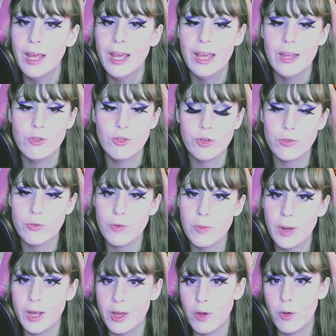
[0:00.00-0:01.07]
just for
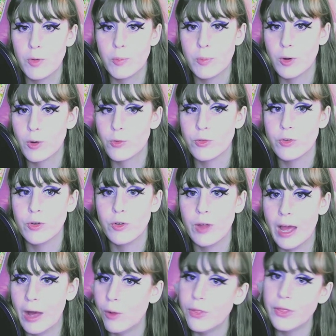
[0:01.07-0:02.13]
my own personal
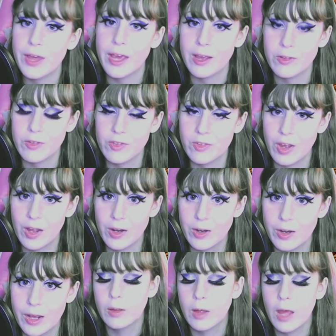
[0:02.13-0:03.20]
health and
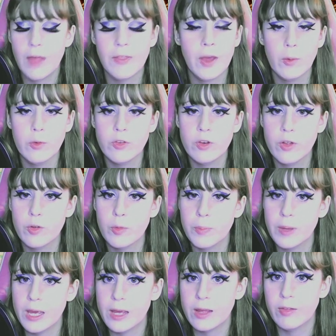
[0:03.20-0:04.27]
sanity. And that was another
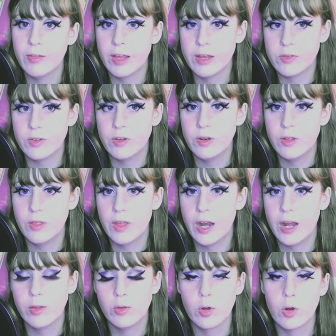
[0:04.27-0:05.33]
big lesson that
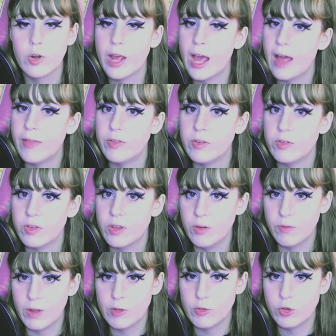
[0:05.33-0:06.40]
I learned at this
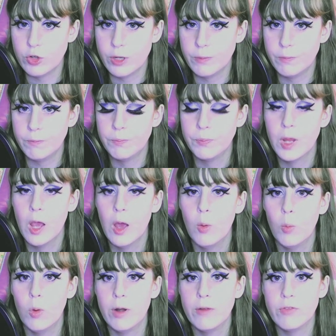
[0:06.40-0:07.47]
convention.
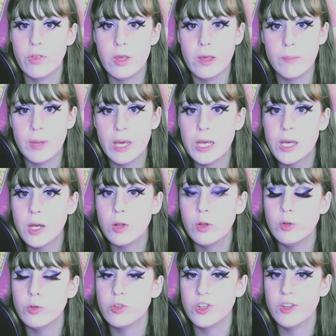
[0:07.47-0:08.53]
One of the big
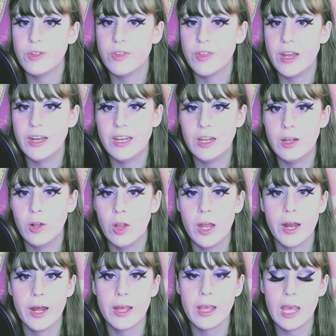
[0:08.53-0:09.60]
conclusions that Neal
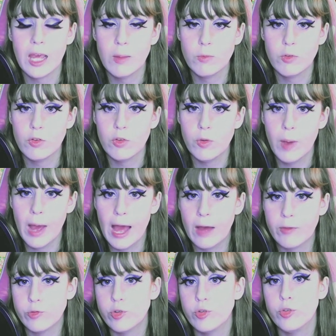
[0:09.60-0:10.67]
and I came to
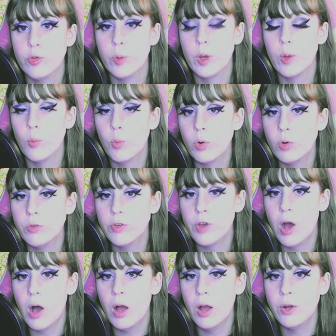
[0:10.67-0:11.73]
after doing
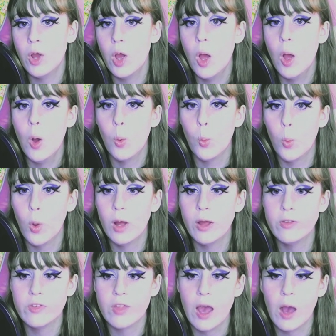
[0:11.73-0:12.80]
Worldcon
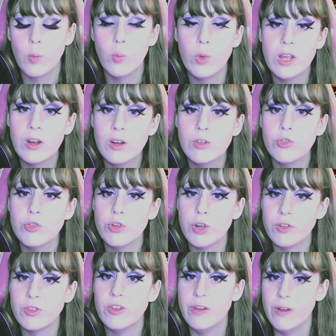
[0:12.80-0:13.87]
was that we are
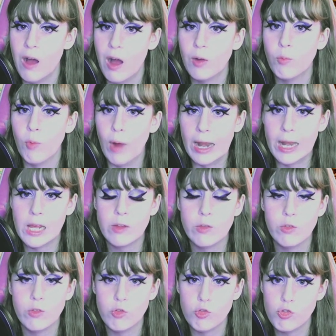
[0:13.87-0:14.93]
just not ready
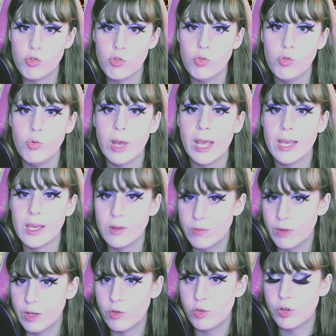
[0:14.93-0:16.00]
to do a
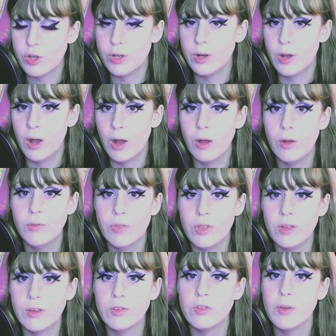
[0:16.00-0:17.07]
convention of
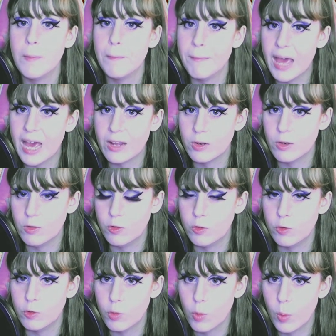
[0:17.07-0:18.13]
this
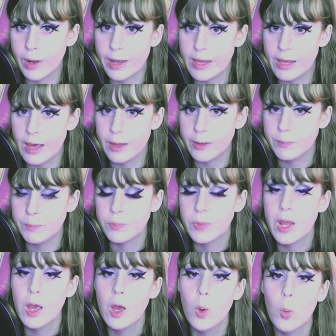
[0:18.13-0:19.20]
magnitude quite yet.
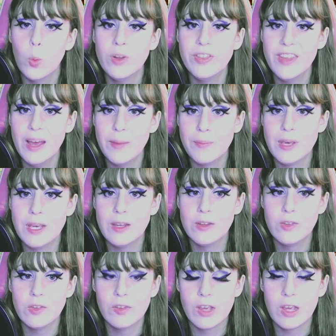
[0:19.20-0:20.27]
What that
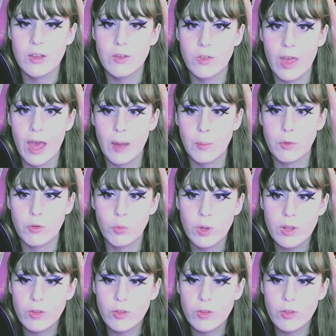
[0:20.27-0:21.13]
means is that between the